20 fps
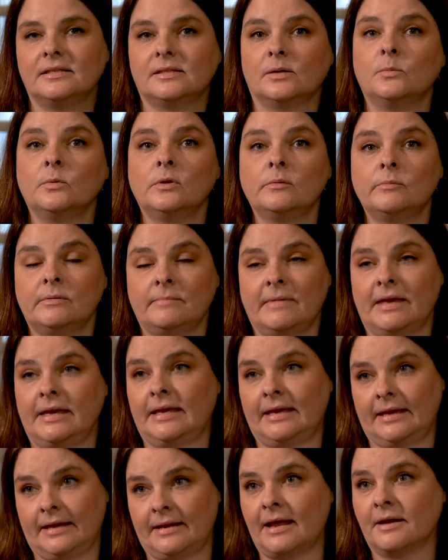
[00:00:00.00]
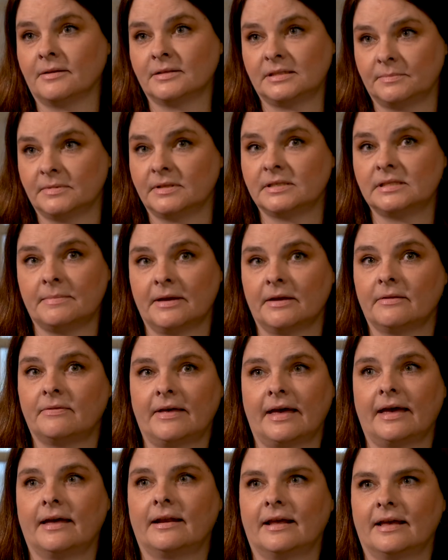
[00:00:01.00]
So we'll be making announcements about
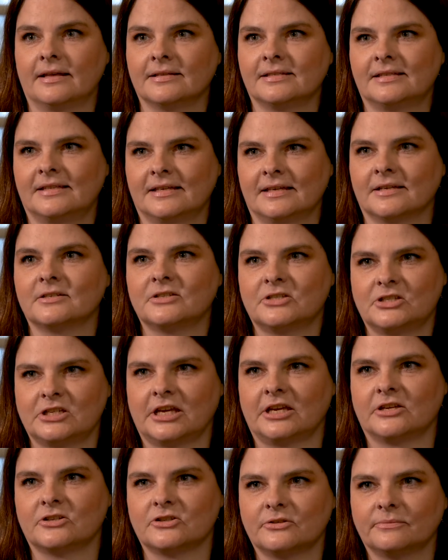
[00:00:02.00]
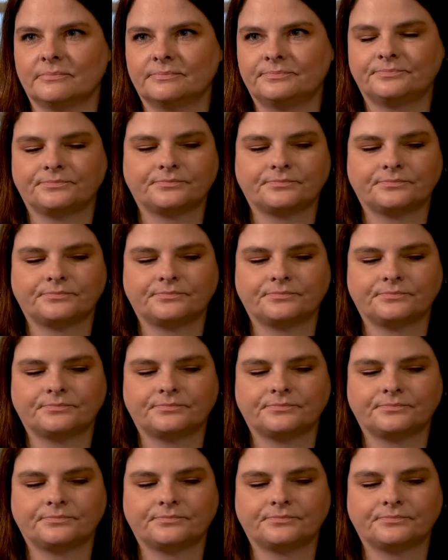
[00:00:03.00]
that as things change.